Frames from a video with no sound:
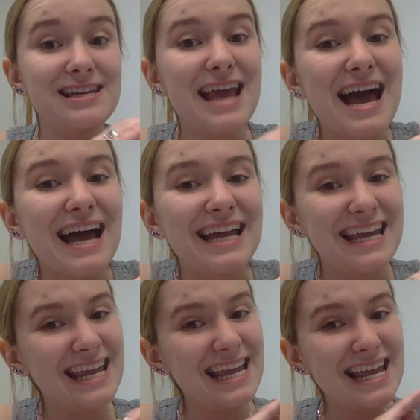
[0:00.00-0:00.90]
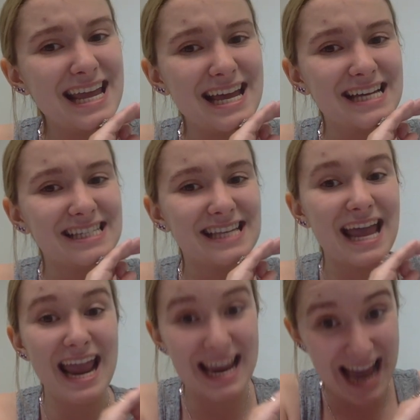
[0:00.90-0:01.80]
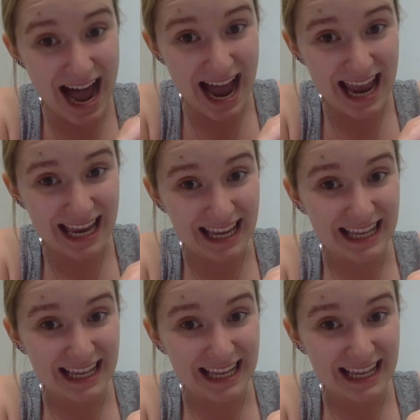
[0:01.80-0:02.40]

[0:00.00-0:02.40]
Yeah, he is a guy.